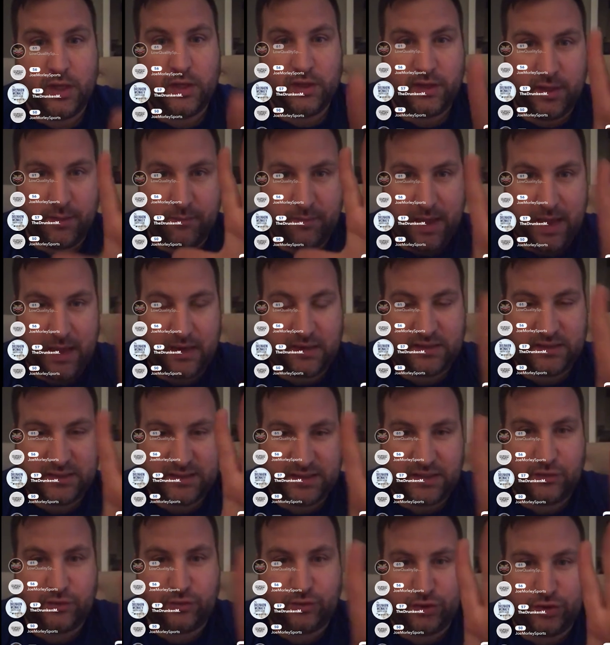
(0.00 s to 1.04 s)
The amount of
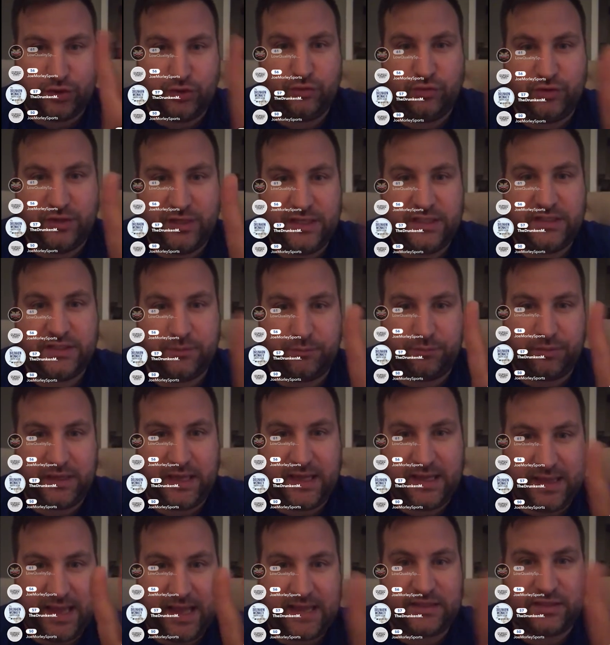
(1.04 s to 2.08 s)
skills you need to play
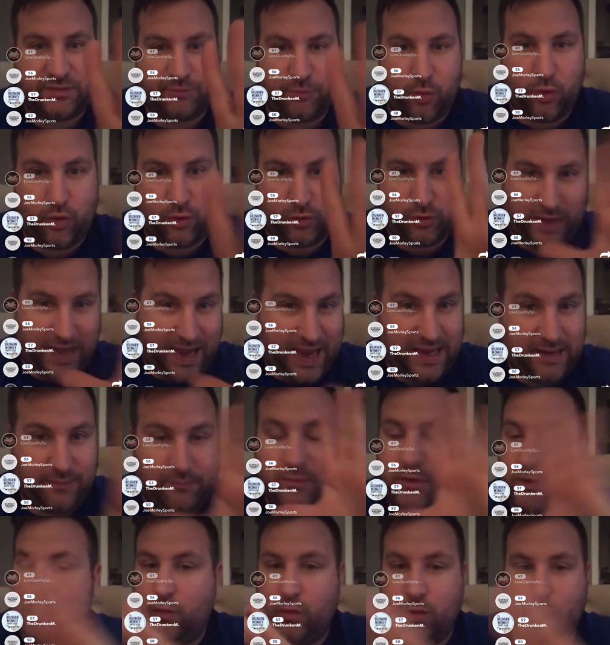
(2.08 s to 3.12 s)
that sport,
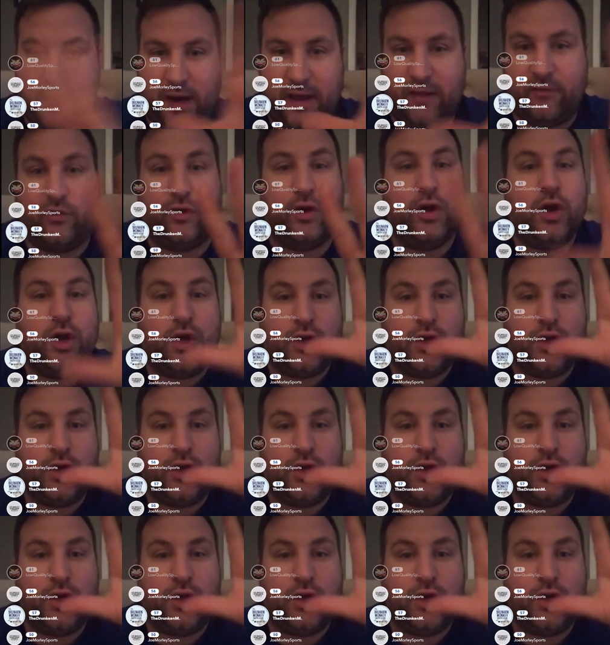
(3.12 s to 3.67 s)
game, whatever.